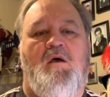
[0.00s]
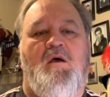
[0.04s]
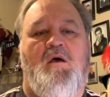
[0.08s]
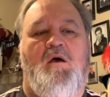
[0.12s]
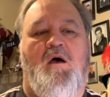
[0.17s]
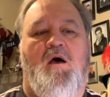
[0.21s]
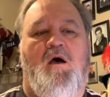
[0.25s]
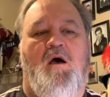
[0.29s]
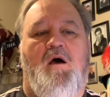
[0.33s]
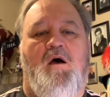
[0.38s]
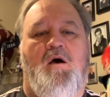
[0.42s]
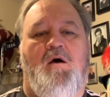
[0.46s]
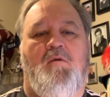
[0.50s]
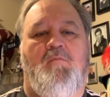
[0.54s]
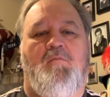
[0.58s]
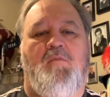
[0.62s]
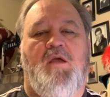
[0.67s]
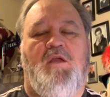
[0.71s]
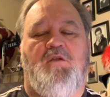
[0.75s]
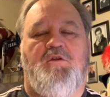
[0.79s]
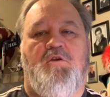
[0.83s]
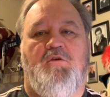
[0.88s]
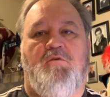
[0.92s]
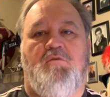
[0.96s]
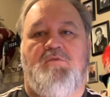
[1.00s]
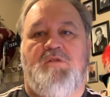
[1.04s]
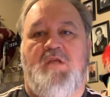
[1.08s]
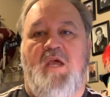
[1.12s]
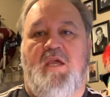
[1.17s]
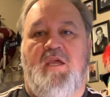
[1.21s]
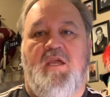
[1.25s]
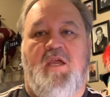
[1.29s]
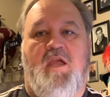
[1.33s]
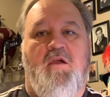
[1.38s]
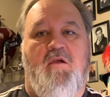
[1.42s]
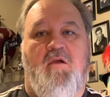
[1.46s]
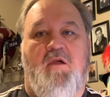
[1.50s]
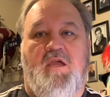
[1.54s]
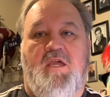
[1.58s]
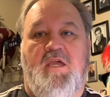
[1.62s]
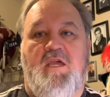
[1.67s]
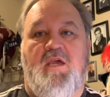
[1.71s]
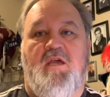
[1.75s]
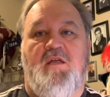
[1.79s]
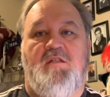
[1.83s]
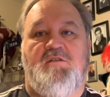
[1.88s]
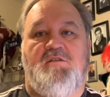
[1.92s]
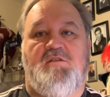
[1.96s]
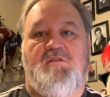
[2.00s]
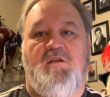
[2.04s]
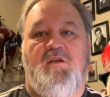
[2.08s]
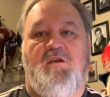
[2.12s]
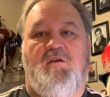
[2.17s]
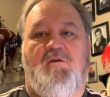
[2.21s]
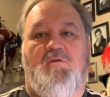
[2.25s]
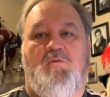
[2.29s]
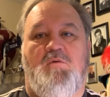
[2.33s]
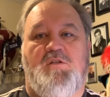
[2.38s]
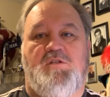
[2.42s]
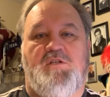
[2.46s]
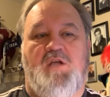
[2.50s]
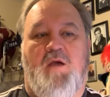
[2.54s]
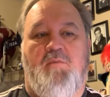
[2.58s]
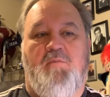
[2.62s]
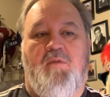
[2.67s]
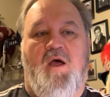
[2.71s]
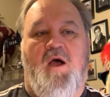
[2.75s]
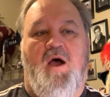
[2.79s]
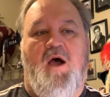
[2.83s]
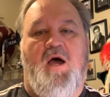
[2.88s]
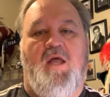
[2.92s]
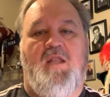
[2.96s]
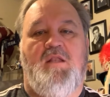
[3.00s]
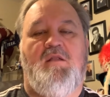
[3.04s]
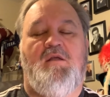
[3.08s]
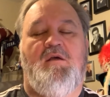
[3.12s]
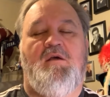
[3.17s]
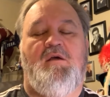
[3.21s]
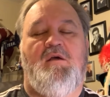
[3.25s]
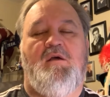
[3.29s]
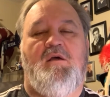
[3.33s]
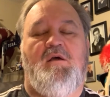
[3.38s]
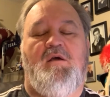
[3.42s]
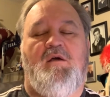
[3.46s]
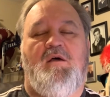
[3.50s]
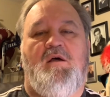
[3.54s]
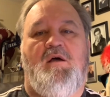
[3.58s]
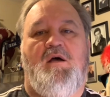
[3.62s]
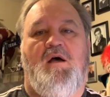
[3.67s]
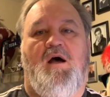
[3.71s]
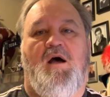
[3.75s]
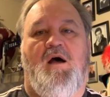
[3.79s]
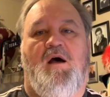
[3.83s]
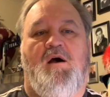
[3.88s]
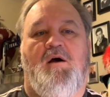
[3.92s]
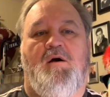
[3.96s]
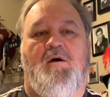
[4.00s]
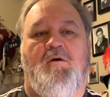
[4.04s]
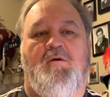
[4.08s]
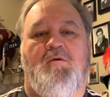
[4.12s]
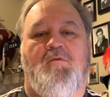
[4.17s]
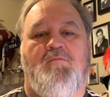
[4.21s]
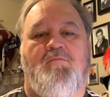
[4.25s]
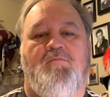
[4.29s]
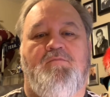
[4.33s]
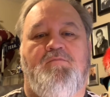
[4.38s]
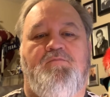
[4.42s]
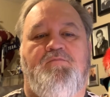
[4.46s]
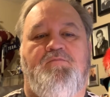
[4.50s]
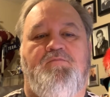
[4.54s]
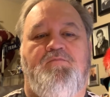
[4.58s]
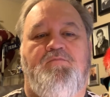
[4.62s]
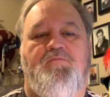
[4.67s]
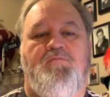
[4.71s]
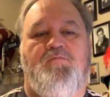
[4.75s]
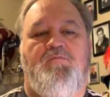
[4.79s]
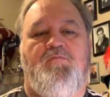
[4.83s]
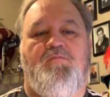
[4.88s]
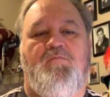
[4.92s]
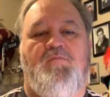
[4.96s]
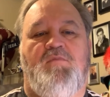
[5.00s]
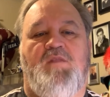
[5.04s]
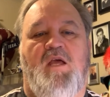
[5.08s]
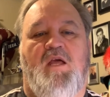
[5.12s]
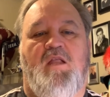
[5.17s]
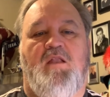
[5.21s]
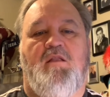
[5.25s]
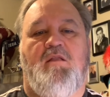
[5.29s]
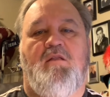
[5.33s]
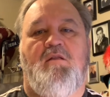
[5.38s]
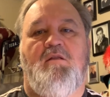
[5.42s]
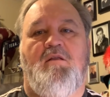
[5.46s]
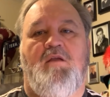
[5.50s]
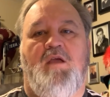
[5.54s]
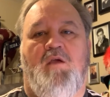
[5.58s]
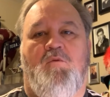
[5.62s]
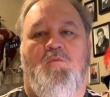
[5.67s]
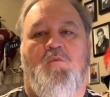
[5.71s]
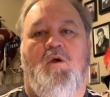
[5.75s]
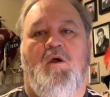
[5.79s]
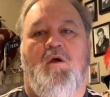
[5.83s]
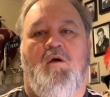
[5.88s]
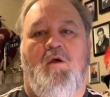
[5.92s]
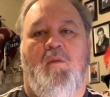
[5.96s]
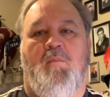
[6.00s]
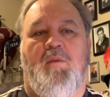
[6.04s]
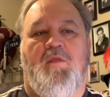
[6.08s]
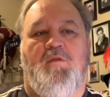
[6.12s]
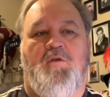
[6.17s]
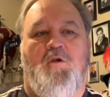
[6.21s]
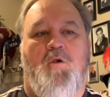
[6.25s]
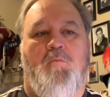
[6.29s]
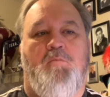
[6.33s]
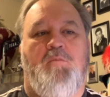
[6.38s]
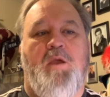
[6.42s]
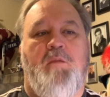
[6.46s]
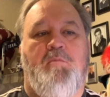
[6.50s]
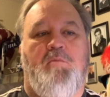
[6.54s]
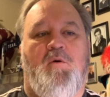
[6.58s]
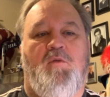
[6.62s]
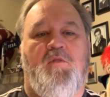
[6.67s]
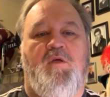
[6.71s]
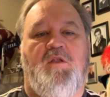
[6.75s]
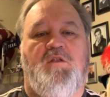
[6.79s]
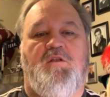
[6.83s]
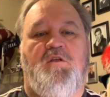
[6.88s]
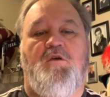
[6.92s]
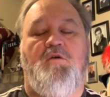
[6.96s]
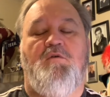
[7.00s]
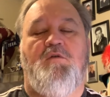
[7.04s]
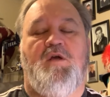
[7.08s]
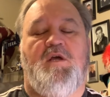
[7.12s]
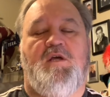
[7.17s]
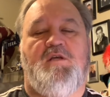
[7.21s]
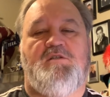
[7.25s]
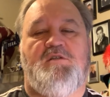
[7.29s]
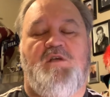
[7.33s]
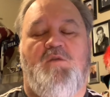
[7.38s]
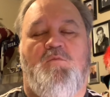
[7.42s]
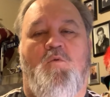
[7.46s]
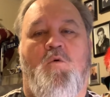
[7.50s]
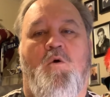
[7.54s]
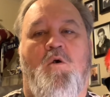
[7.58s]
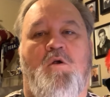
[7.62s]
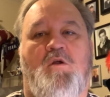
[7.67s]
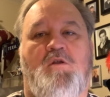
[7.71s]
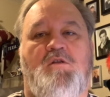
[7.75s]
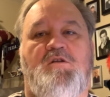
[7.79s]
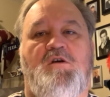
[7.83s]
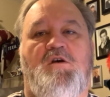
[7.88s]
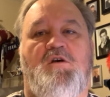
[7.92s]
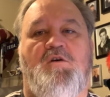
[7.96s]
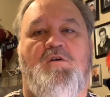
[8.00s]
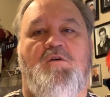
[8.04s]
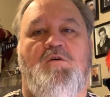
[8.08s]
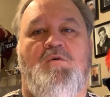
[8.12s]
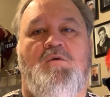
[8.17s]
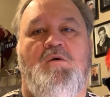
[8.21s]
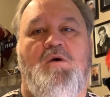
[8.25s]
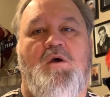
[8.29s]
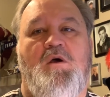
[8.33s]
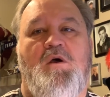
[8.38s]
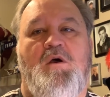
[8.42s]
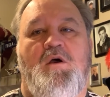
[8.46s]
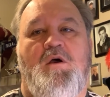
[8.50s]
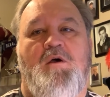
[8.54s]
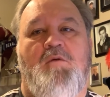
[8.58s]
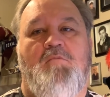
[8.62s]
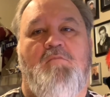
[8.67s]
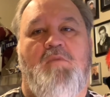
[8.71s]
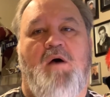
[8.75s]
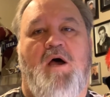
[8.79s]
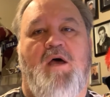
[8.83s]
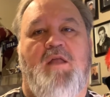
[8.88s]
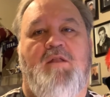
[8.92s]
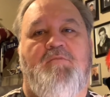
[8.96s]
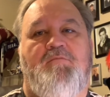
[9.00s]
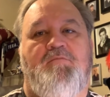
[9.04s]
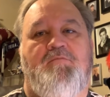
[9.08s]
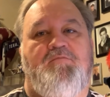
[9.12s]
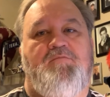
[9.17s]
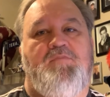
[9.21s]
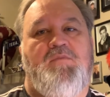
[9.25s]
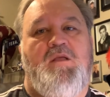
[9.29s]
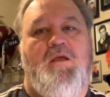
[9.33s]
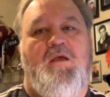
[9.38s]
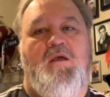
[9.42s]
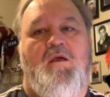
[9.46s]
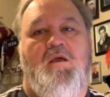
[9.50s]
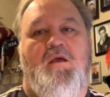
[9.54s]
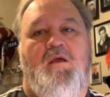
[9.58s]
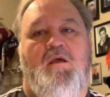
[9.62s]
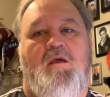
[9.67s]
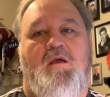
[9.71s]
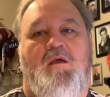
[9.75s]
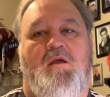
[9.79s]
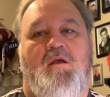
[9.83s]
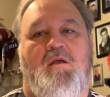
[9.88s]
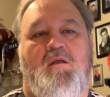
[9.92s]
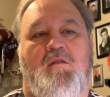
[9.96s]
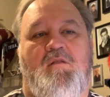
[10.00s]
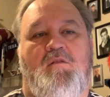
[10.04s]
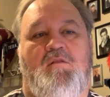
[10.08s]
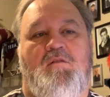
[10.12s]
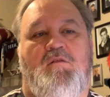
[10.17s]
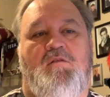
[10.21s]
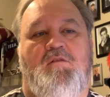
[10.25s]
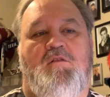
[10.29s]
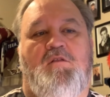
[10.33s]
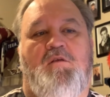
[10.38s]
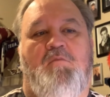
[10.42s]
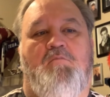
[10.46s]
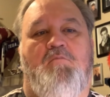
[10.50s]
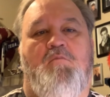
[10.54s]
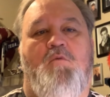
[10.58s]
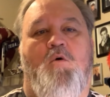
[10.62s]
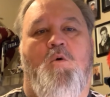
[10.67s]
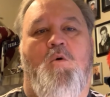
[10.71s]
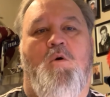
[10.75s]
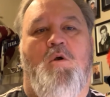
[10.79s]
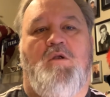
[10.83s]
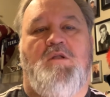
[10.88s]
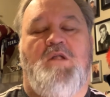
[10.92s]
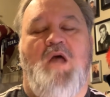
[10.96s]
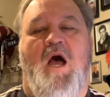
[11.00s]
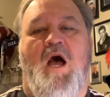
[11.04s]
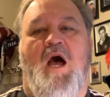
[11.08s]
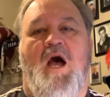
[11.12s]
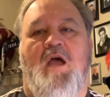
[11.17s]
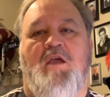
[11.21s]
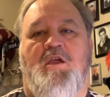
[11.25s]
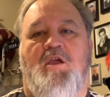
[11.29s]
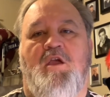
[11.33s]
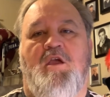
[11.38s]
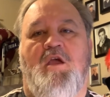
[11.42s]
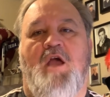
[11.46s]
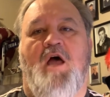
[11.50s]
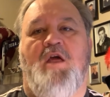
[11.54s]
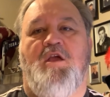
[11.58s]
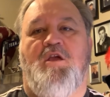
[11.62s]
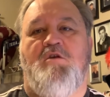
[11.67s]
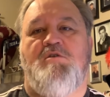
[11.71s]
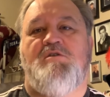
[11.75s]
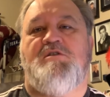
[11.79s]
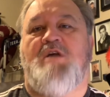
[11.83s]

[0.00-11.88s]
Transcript: um, and you're taking care of kids still, which I'm not, uh, then it will. I mean, there are people that do this and work too, but the more time you got to use